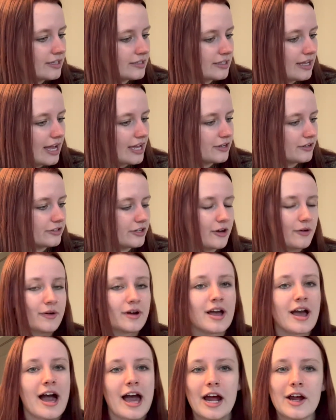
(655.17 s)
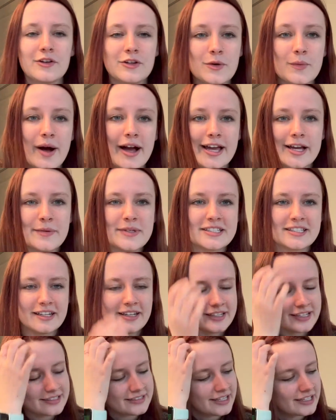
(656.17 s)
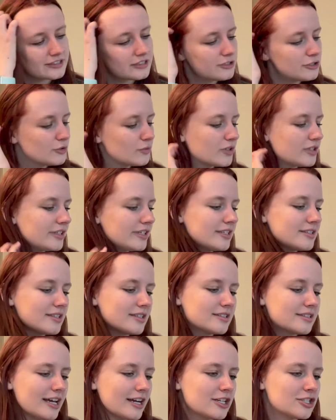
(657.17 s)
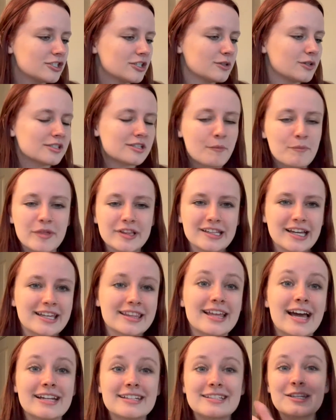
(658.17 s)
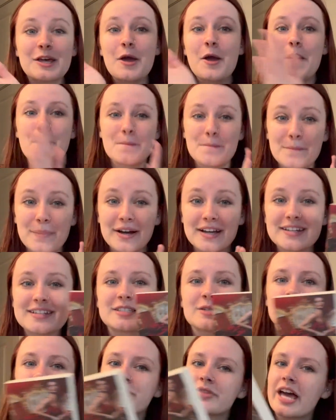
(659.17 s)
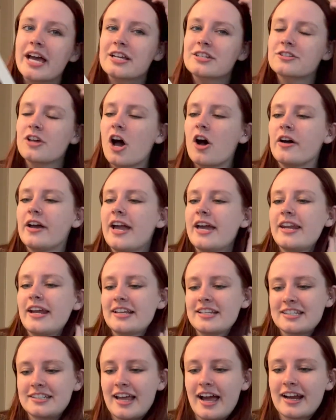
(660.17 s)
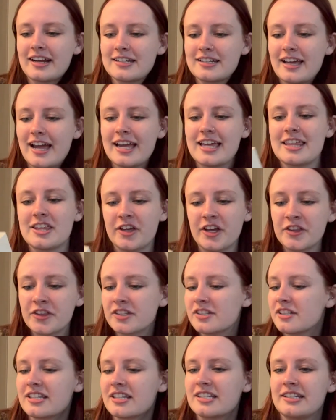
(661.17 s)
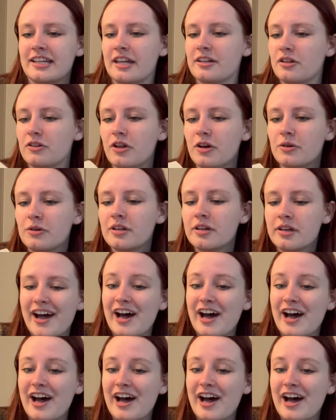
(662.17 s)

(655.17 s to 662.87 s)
I don't know. I don't know why it was sitting in like the new release section or something like that, but I saw it and I snagged it. I think this standalone.